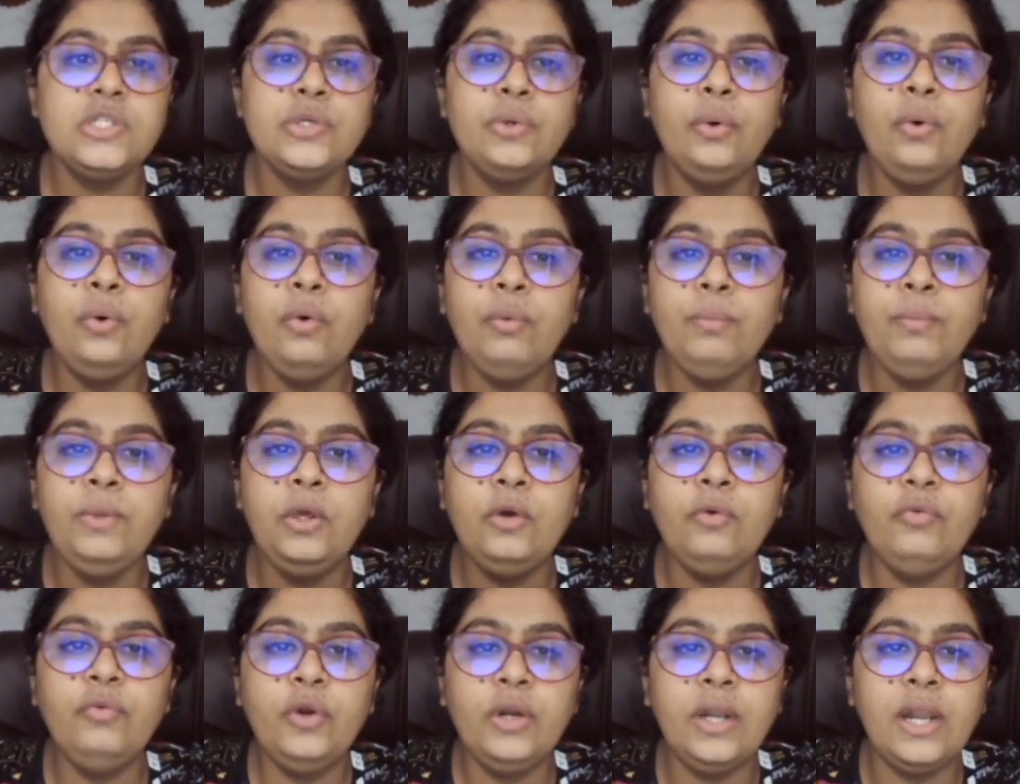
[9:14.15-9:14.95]
To whom
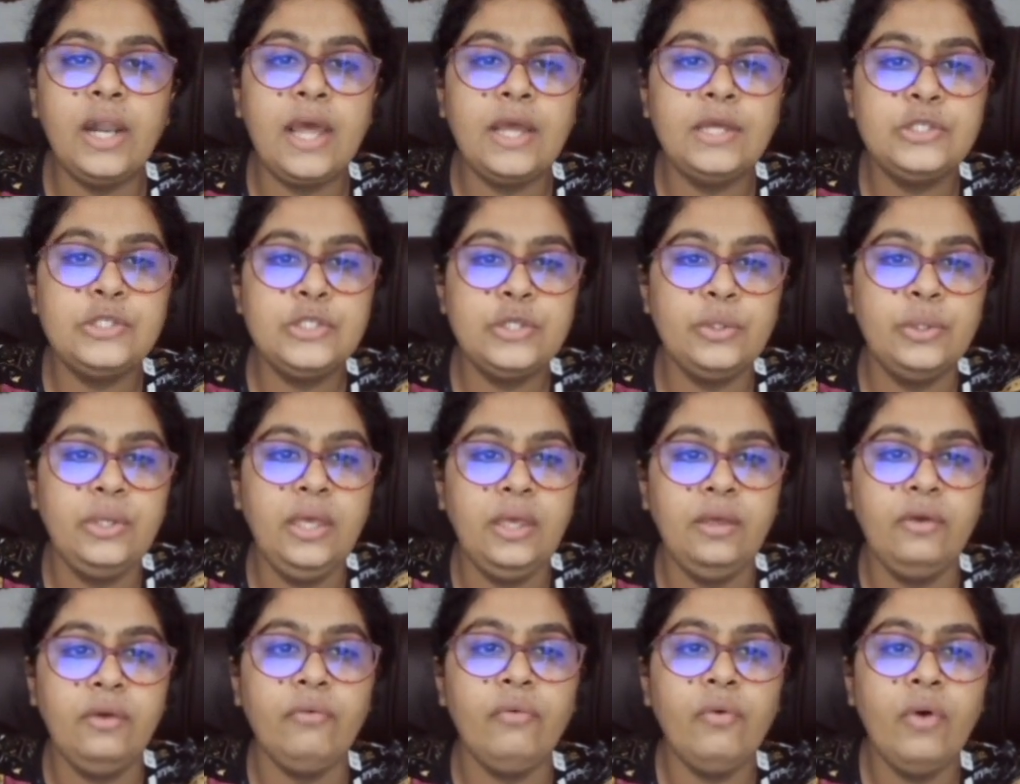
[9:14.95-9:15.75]
you would like to
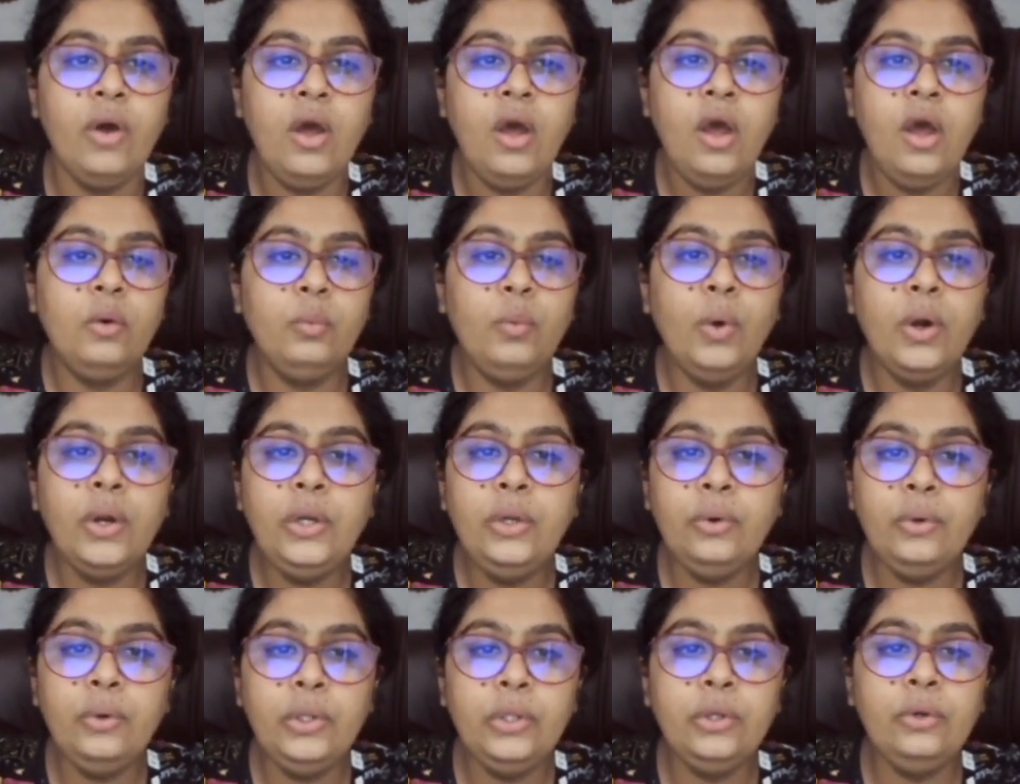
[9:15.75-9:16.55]
give,
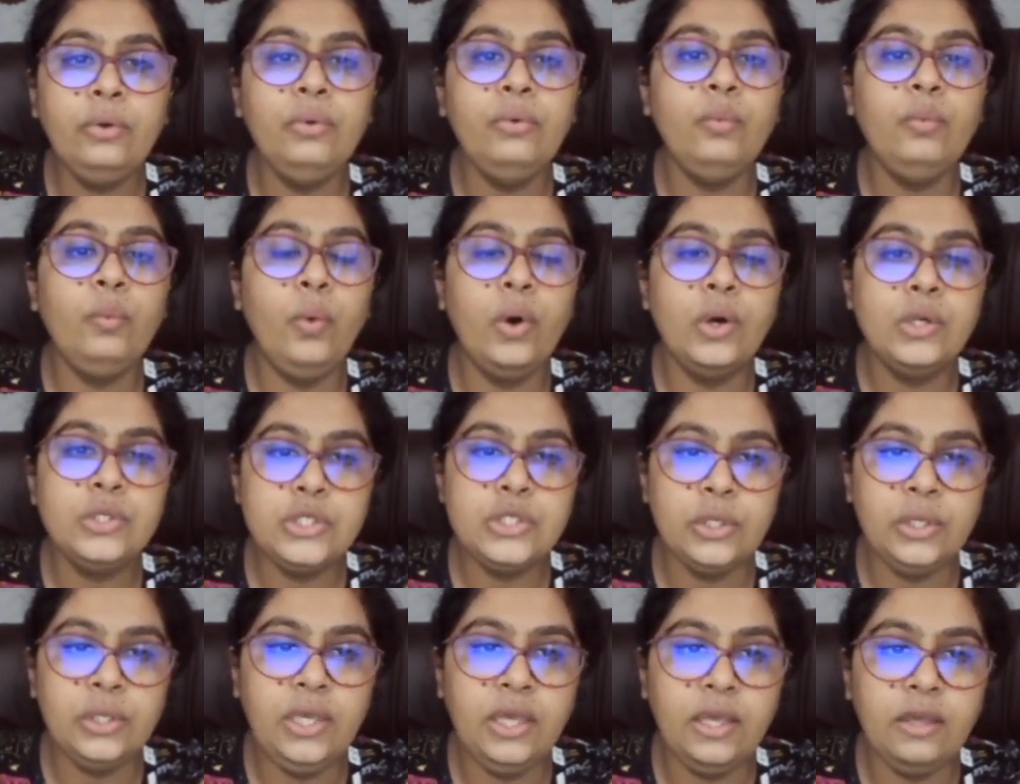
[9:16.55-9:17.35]
what do you
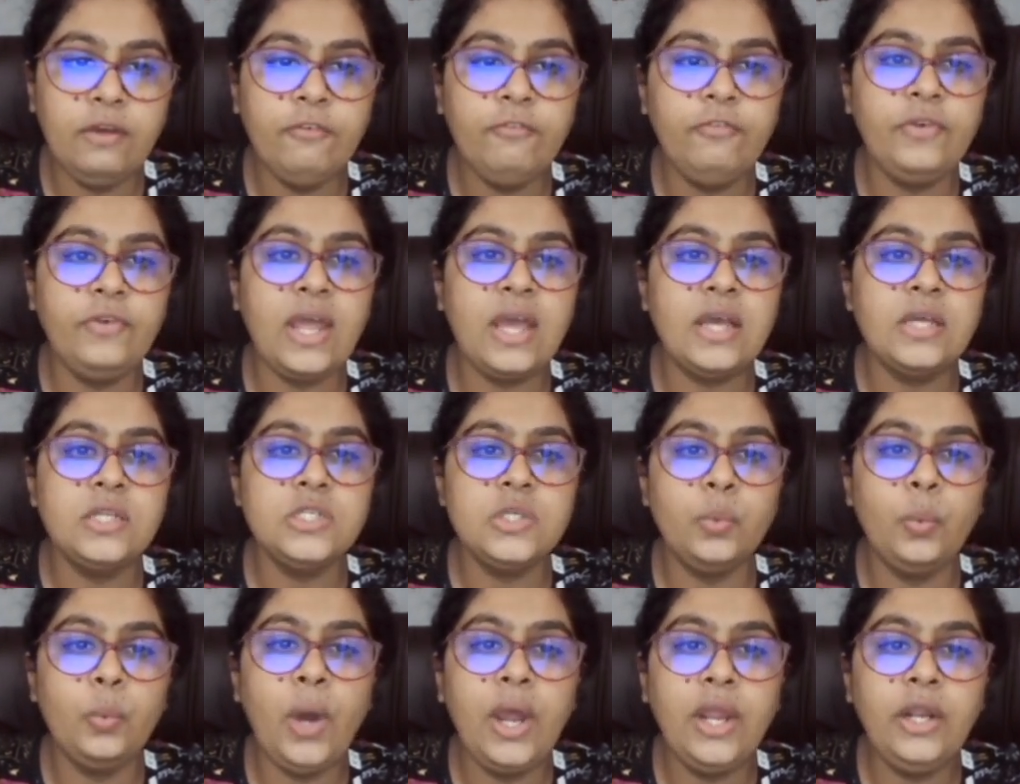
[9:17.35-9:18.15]
want to gift,
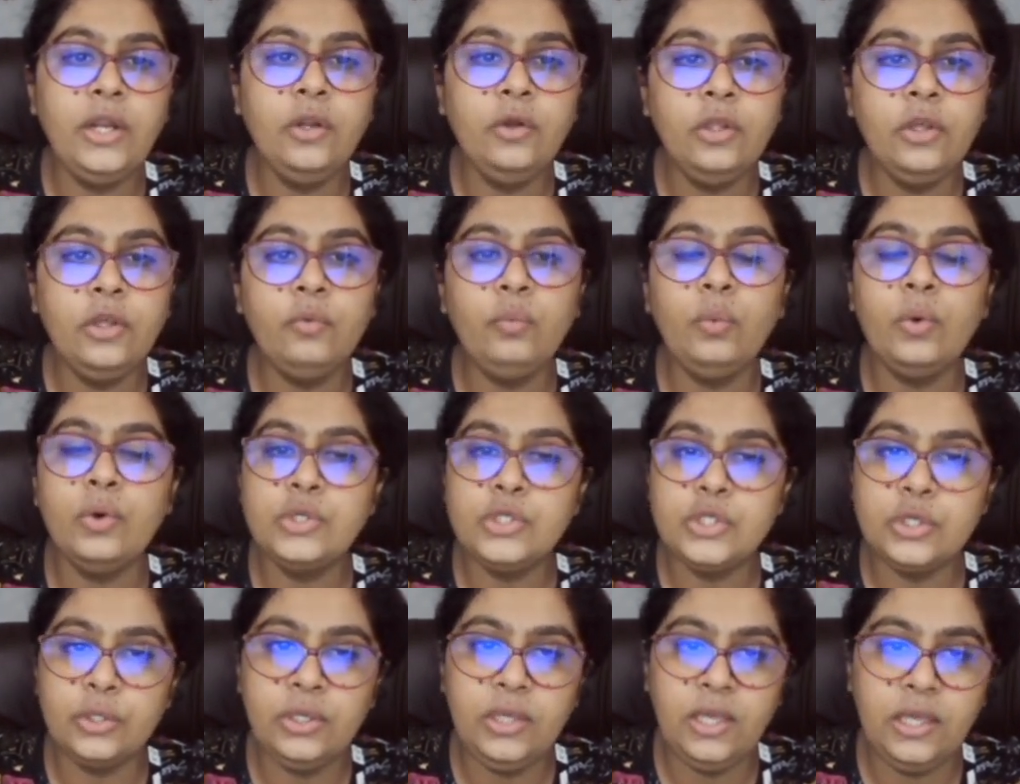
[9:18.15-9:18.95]
and why do you
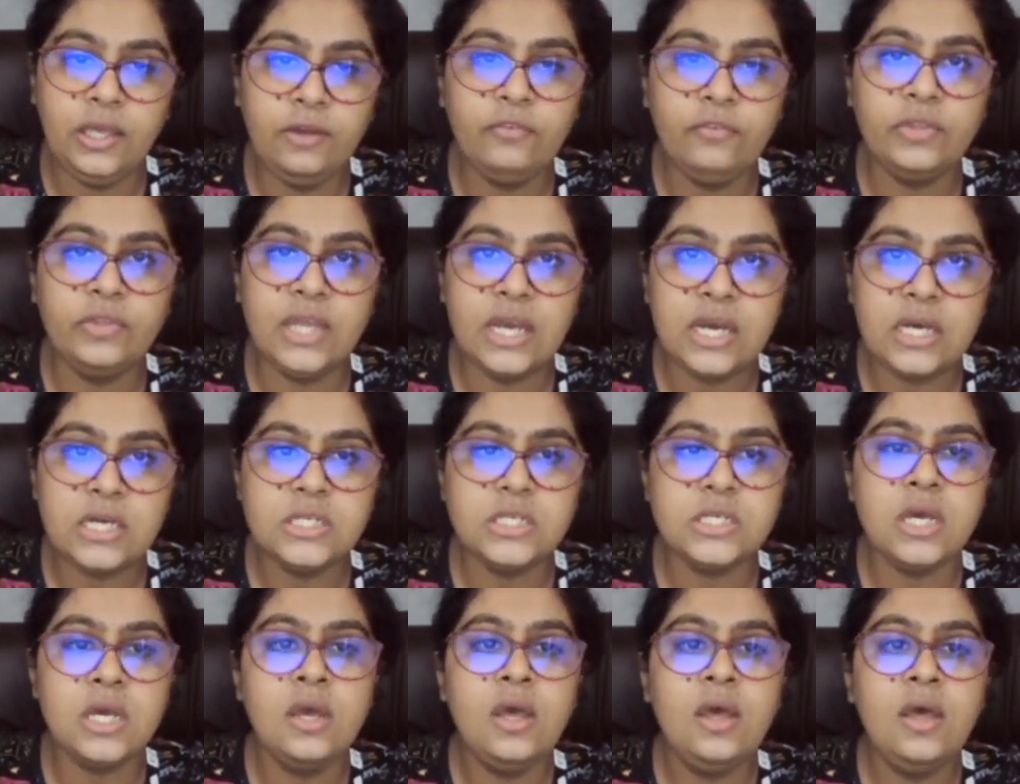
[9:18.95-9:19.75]
want to give
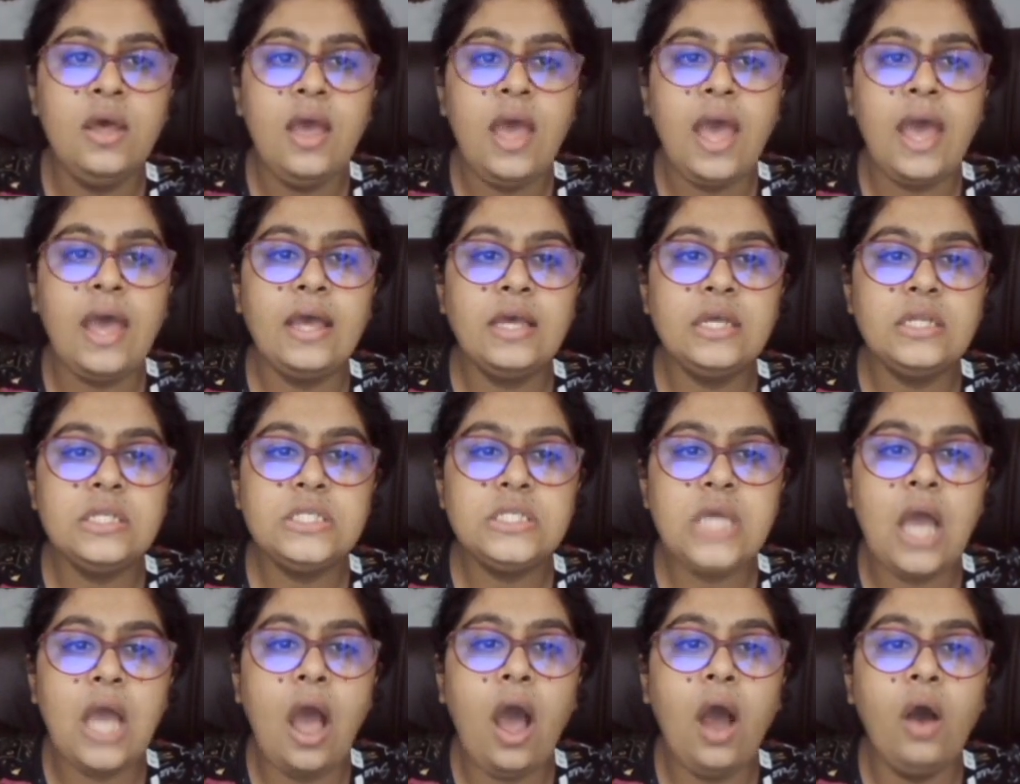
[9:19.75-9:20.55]
that,
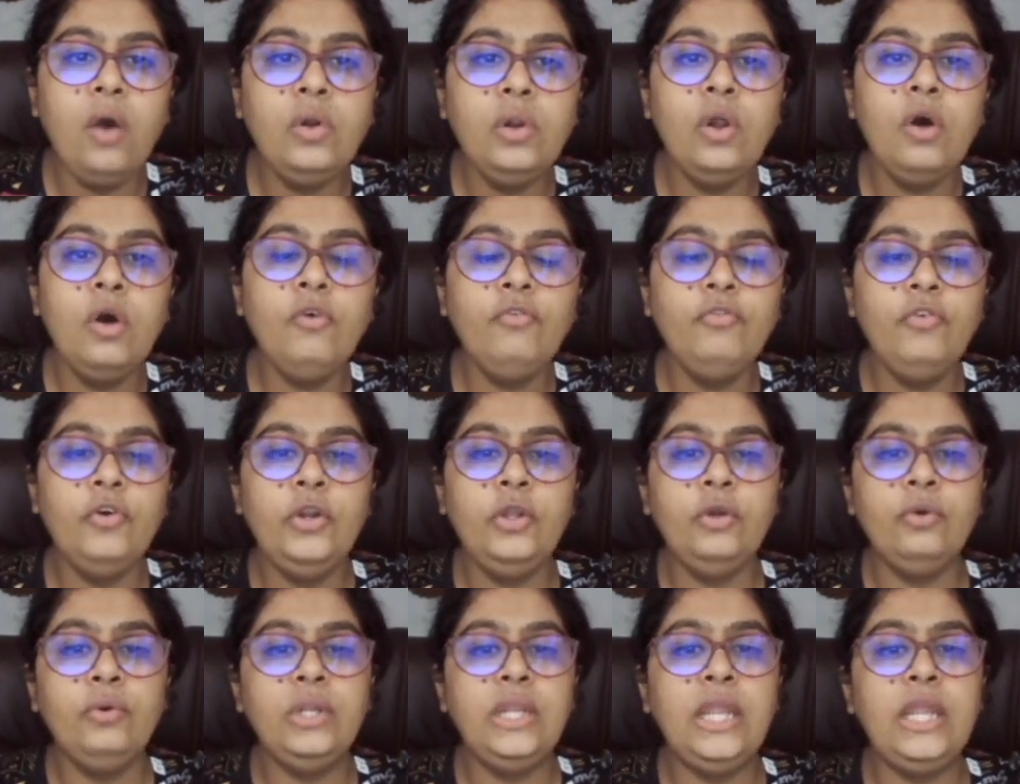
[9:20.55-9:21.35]
and how long
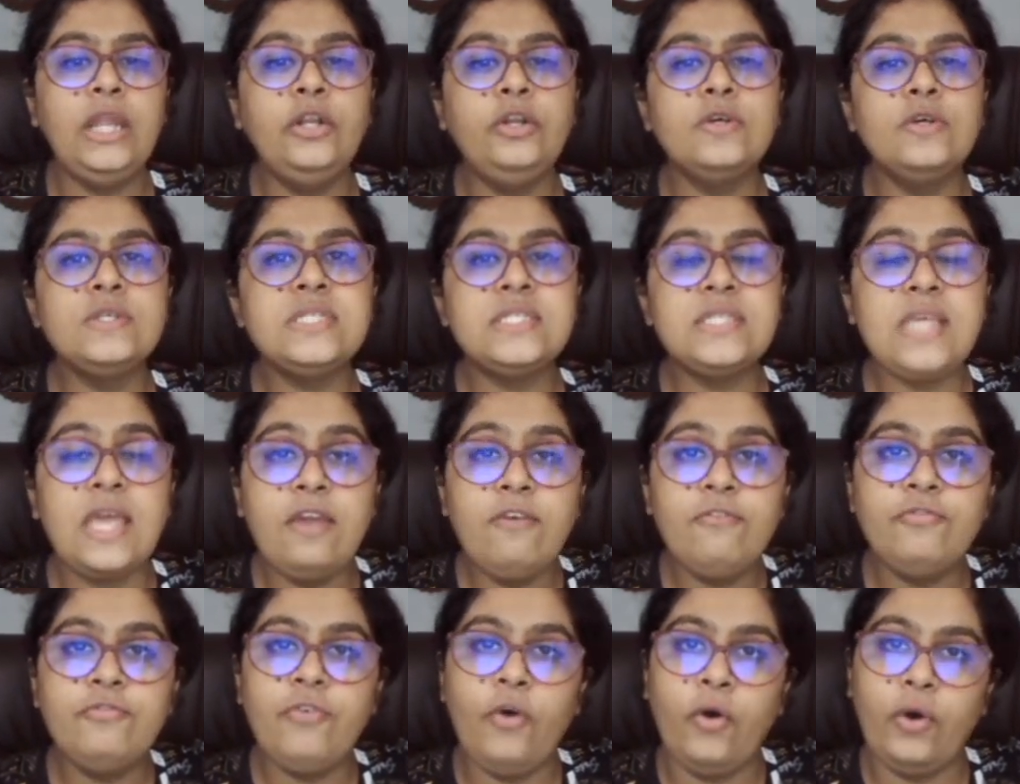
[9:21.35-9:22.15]
would you need to
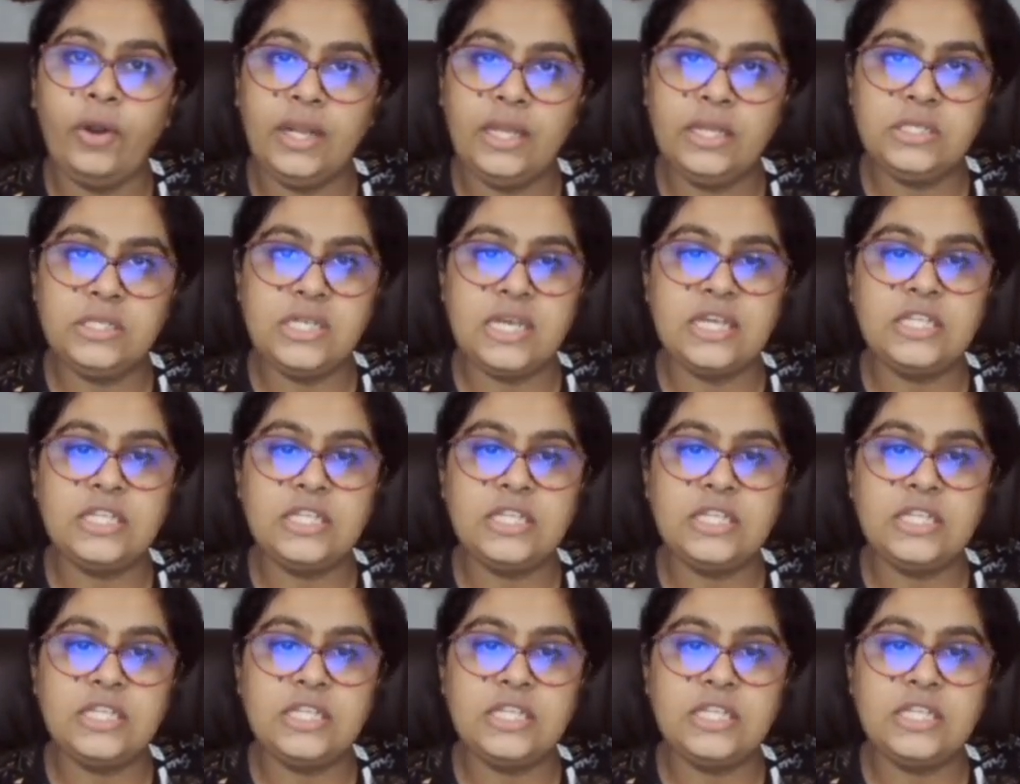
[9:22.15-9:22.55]
save for it.